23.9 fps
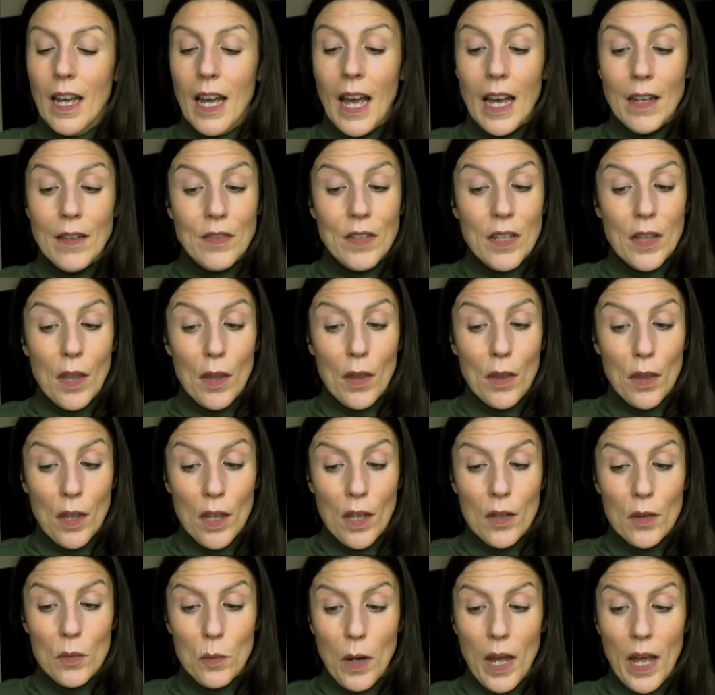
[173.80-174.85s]
After the
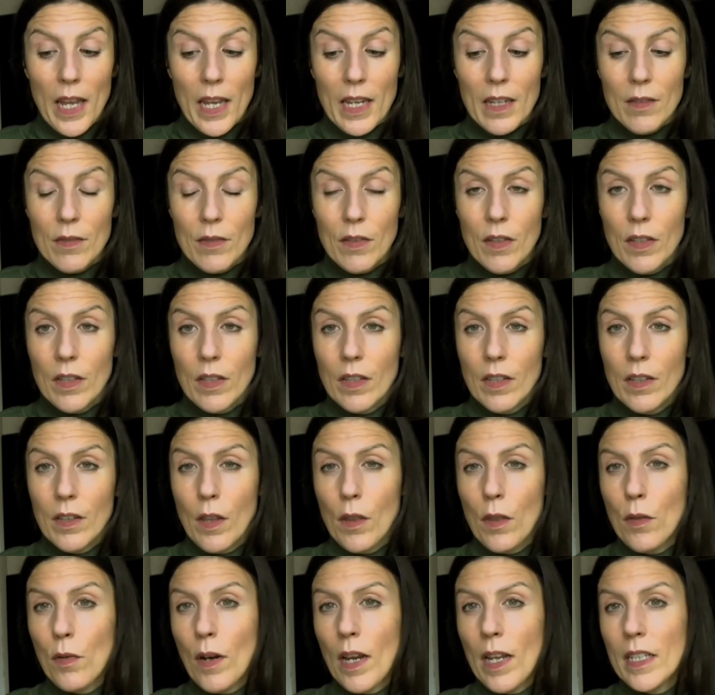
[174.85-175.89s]
third wave,
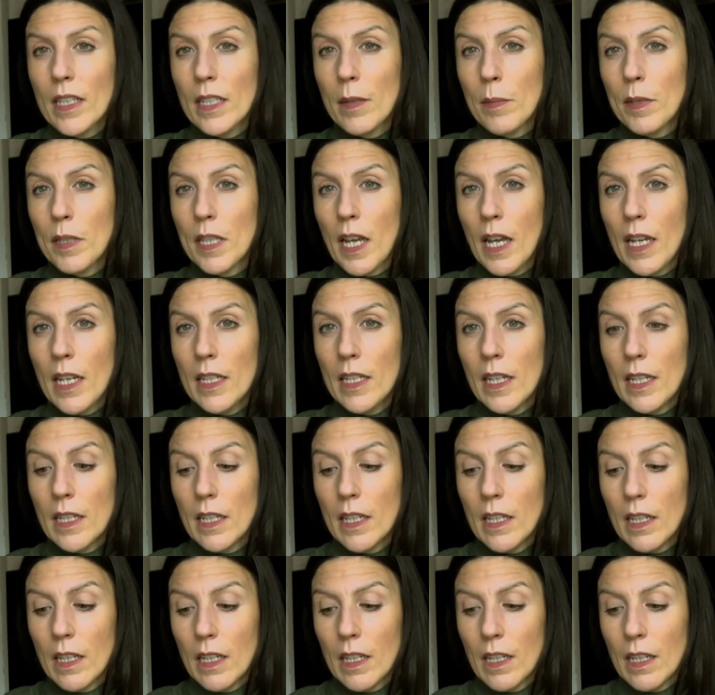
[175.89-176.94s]
the threat
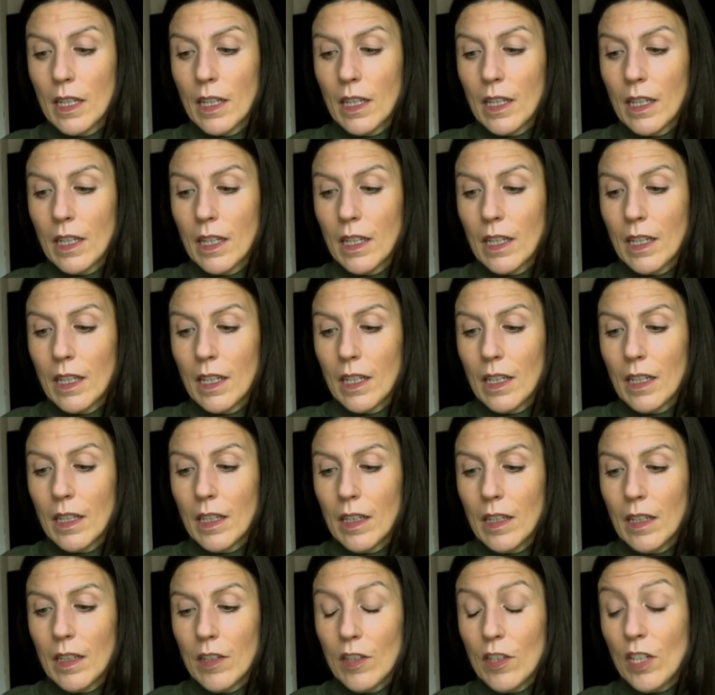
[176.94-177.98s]
subsided.
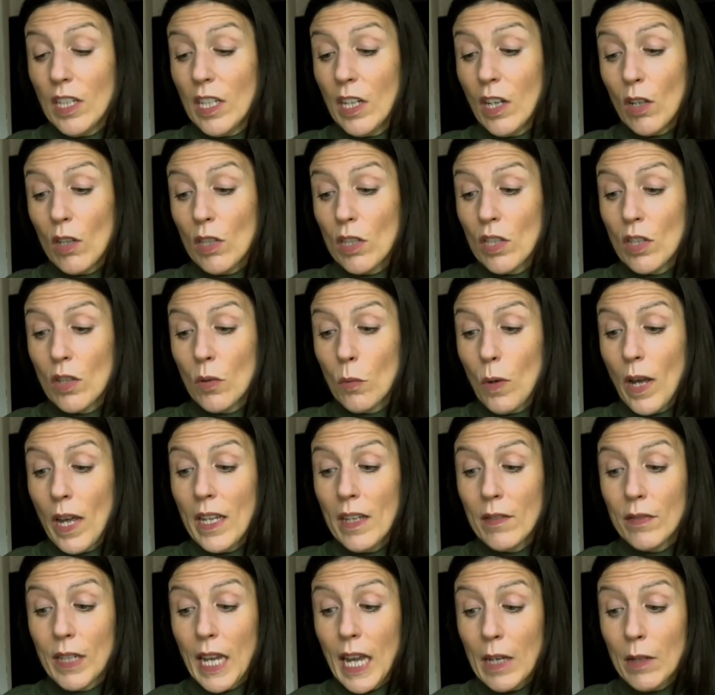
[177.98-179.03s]
She'd lost the
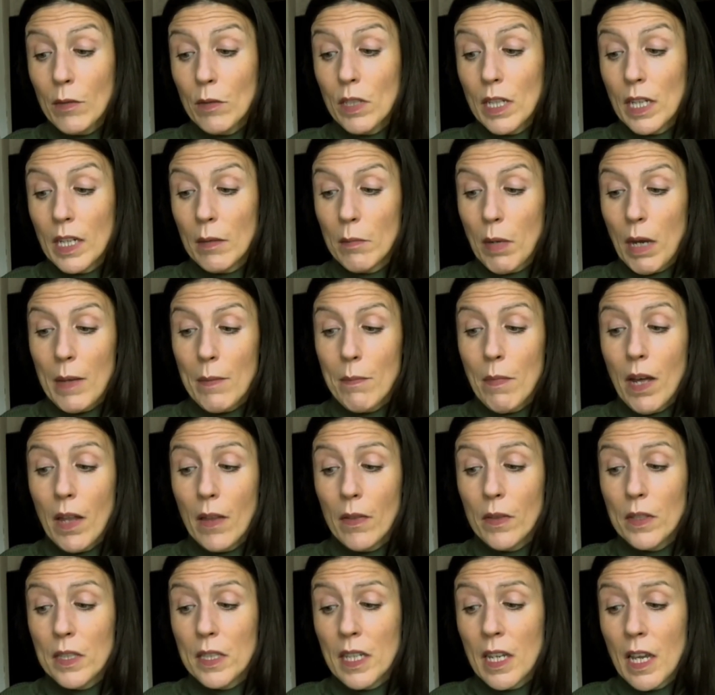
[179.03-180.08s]
way of counting by
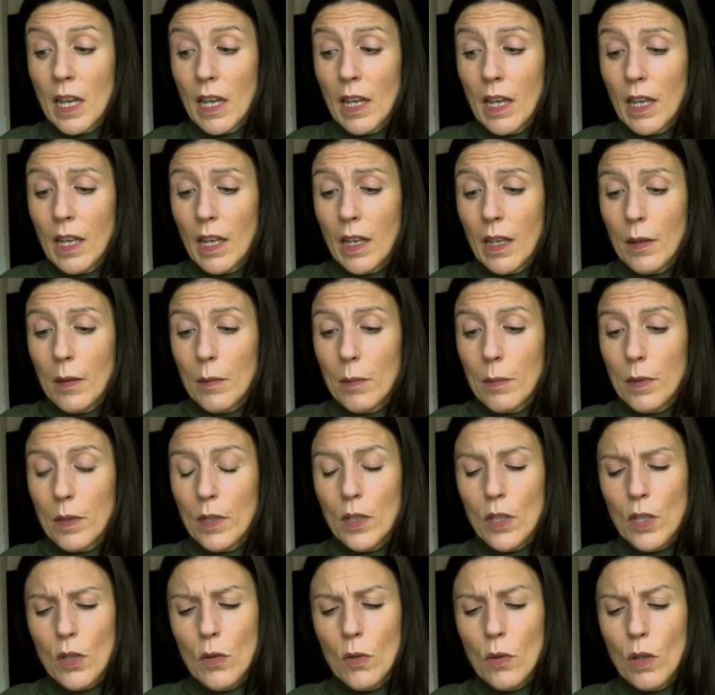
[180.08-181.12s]
months, but
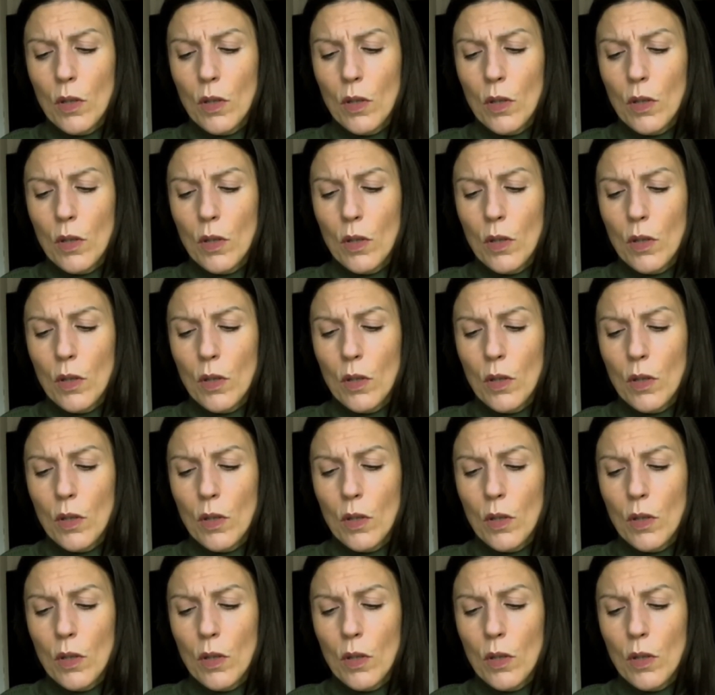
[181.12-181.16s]
knew